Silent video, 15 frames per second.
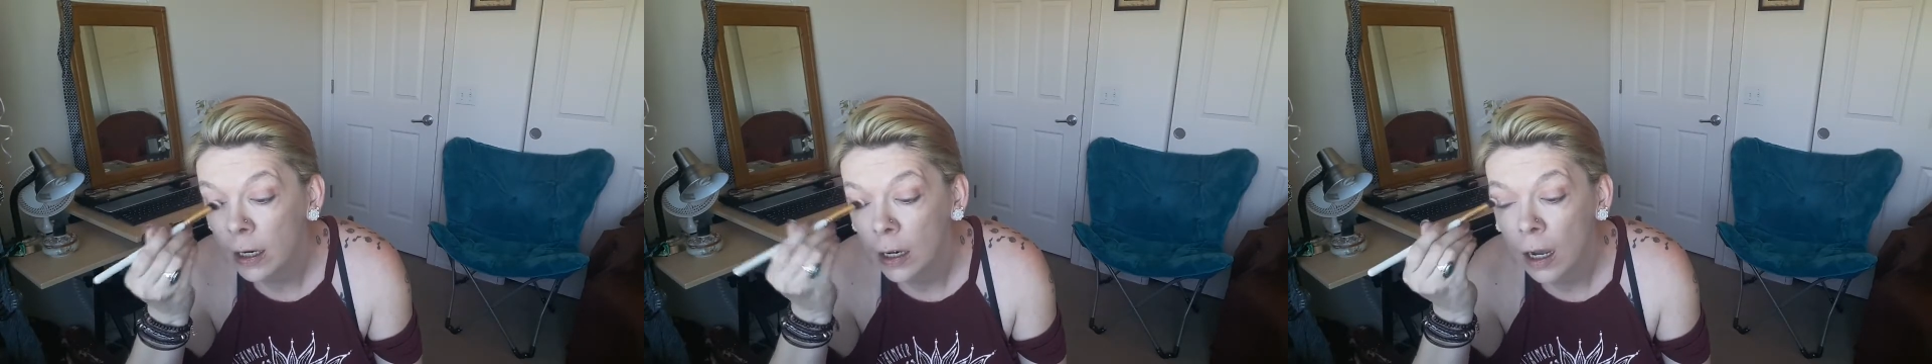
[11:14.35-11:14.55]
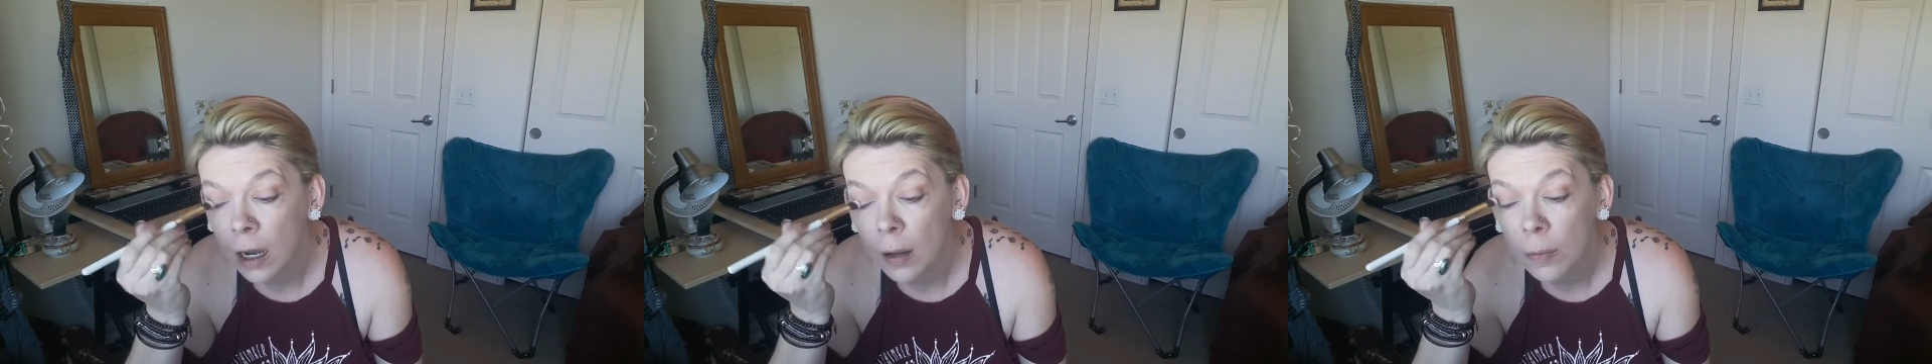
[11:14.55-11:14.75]

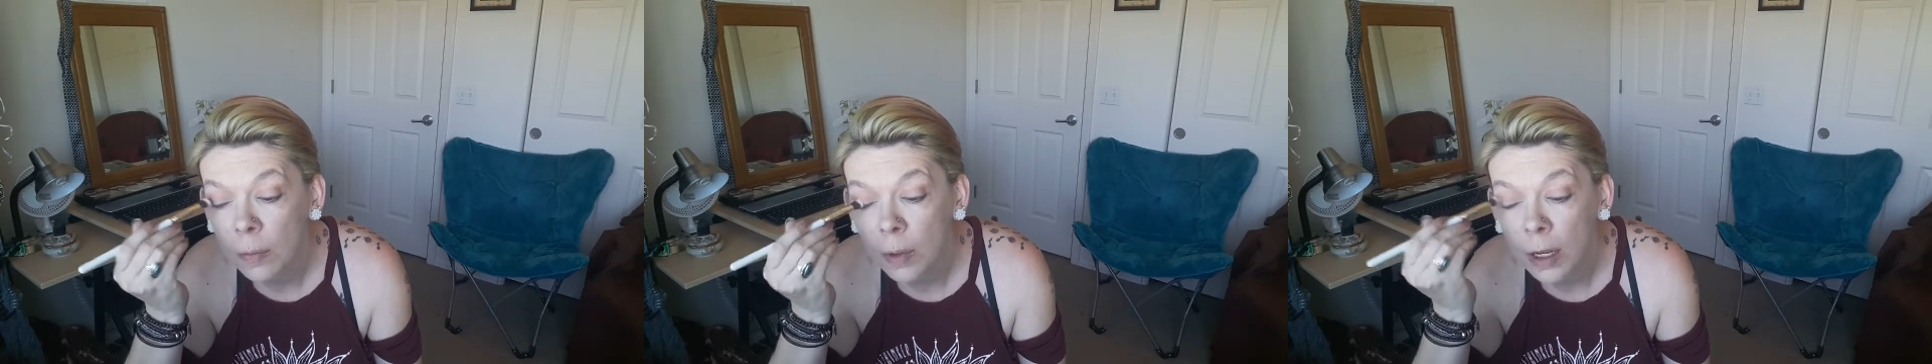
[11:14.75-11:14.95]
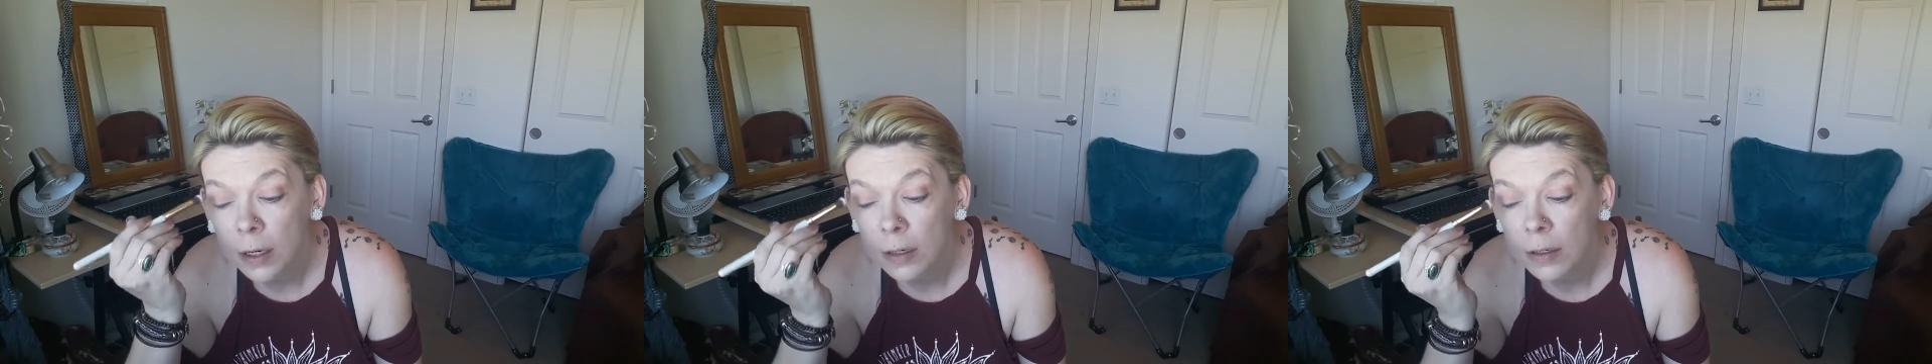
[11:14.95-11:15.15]
not
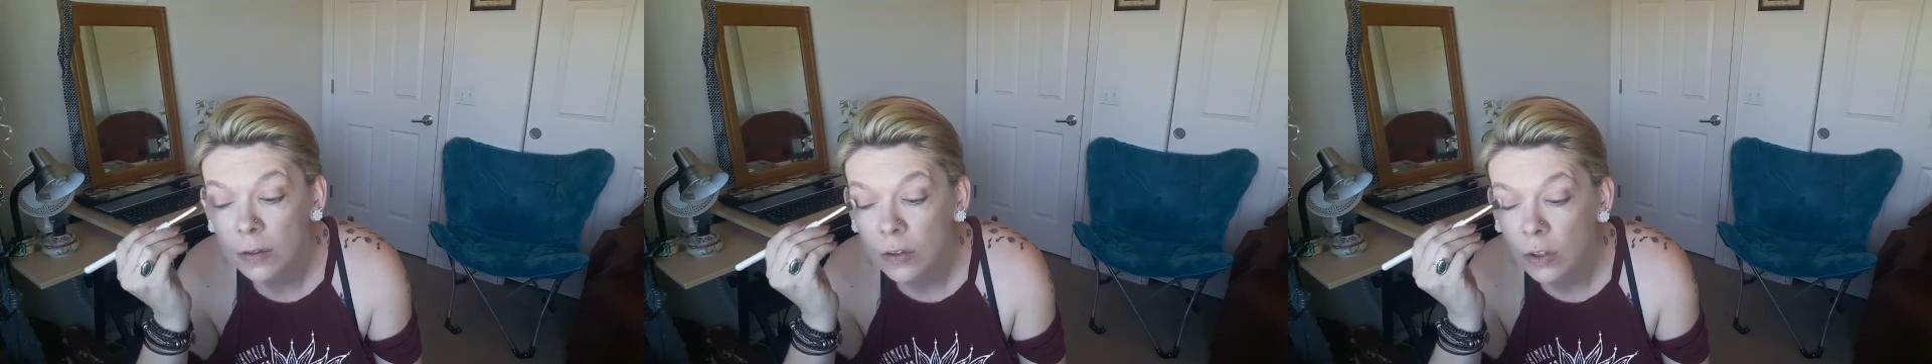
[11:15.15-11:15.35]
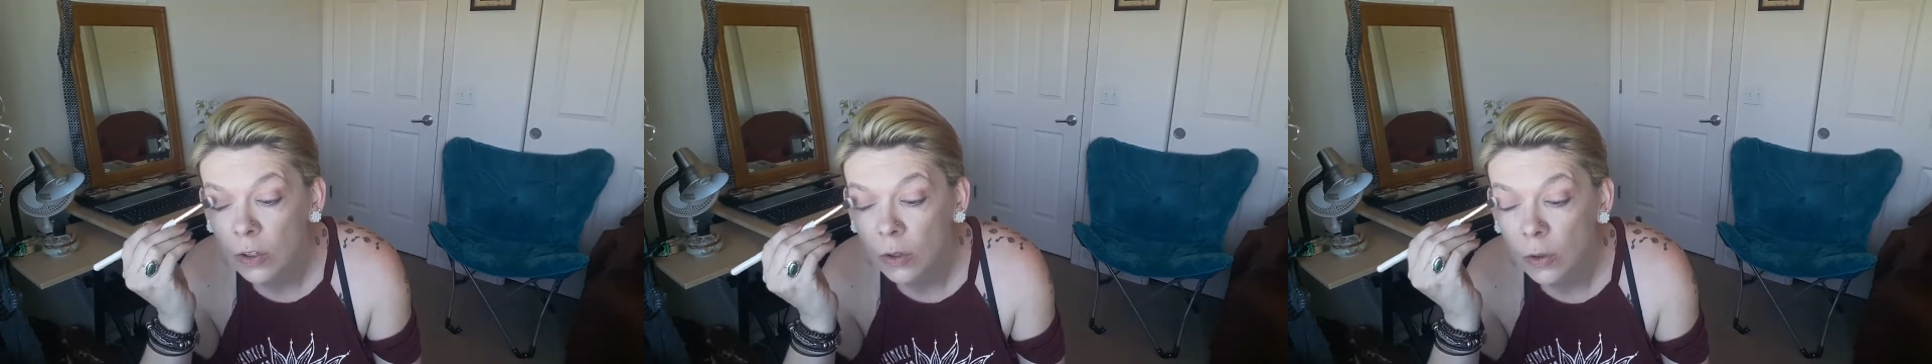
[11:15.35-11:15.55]
meant
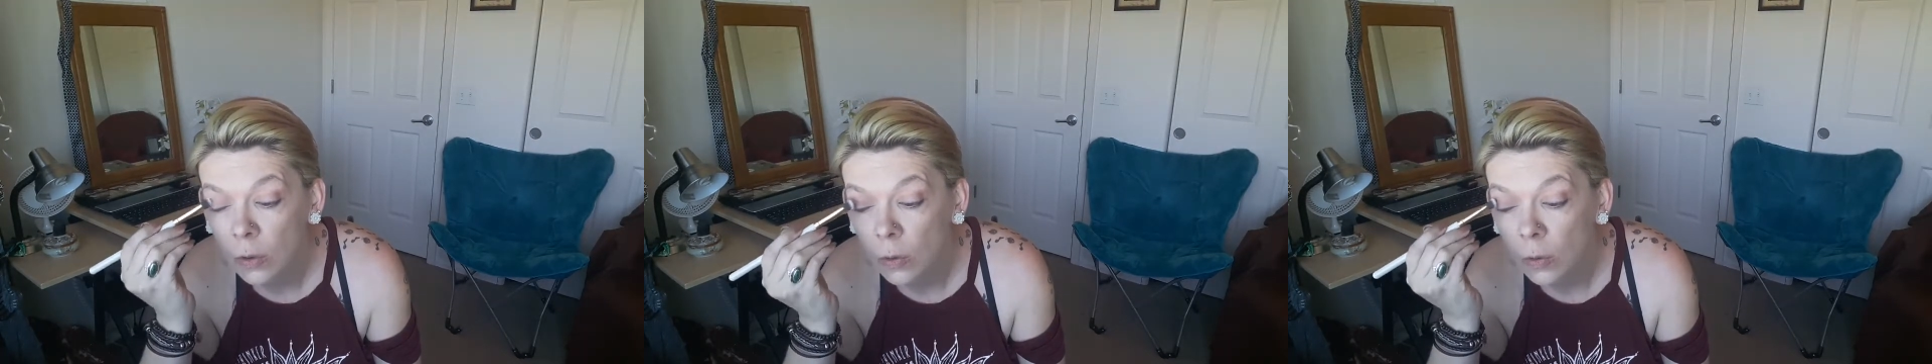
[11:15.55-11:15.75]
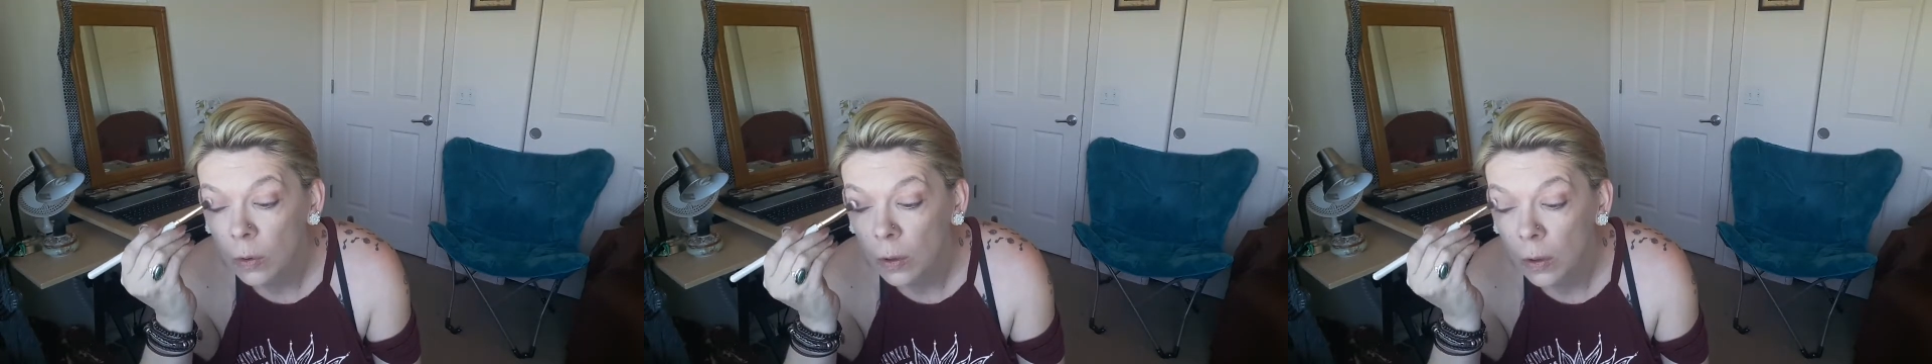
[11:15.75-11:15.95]

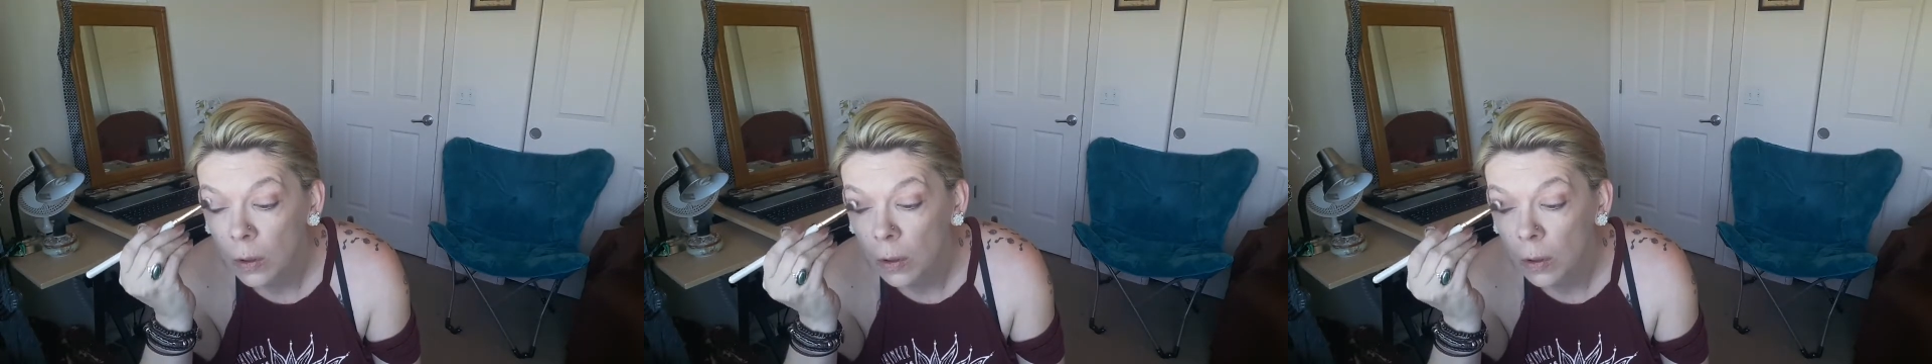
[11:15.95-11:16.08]
to